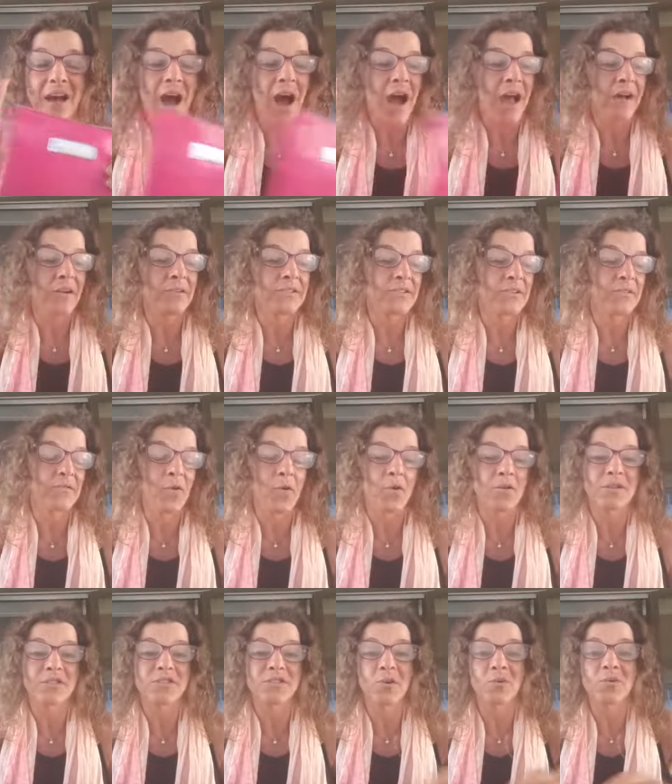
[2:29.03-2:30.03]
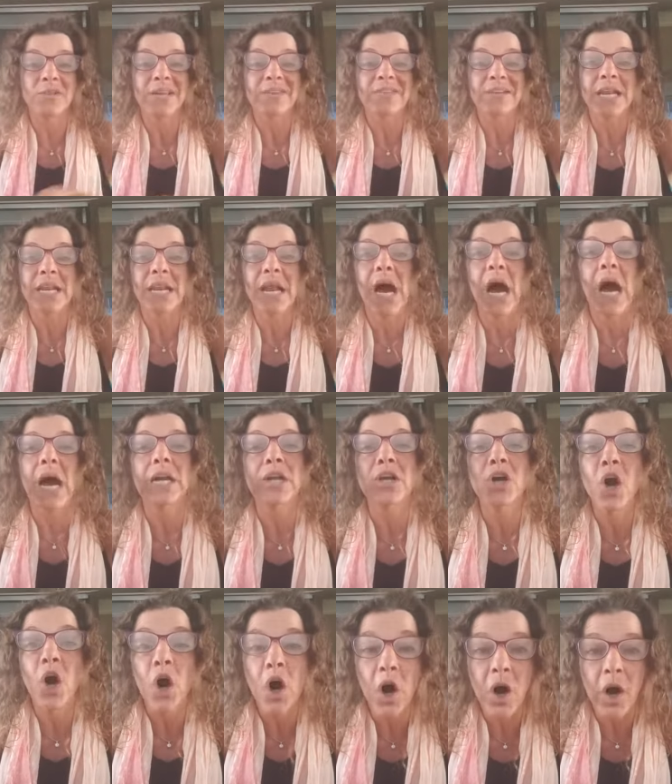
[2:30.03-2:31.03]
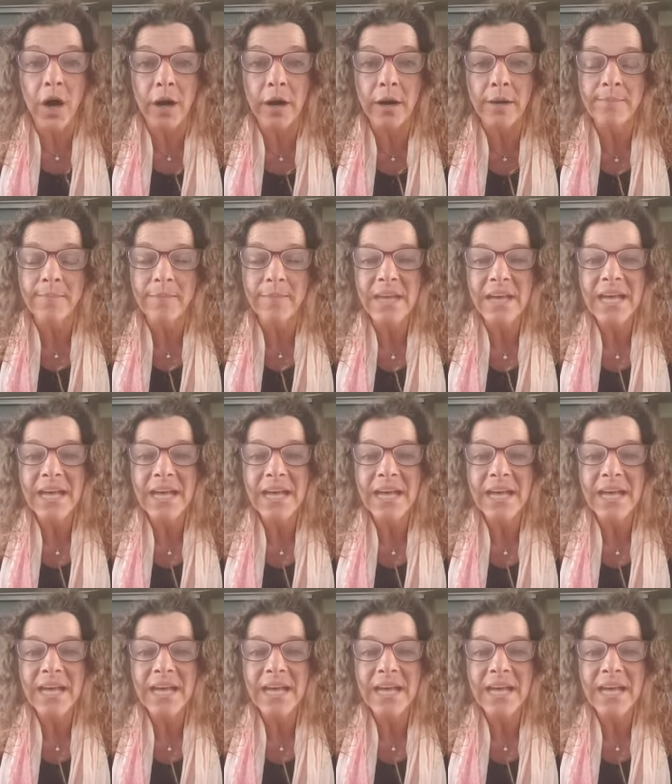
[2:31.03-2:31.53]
I also, of course, don't leave it in a hot car.